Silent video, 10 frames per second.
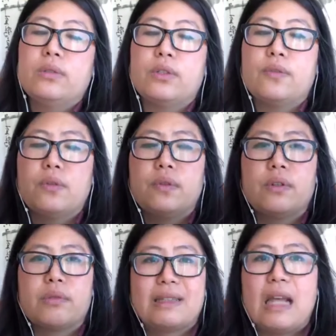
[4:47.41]
you feel very
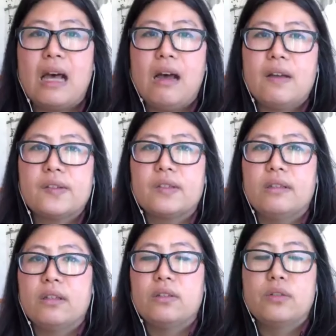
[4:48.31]
relaxed,
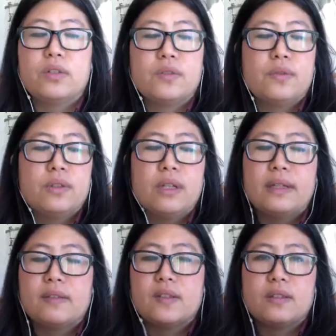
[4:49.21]
and then you just feel
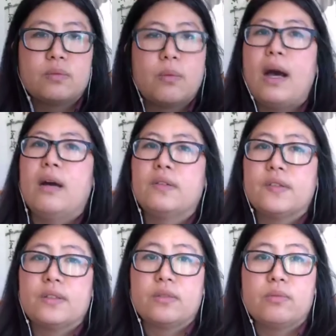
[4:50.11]
like this
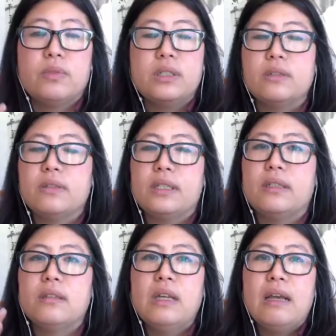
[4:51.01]
is really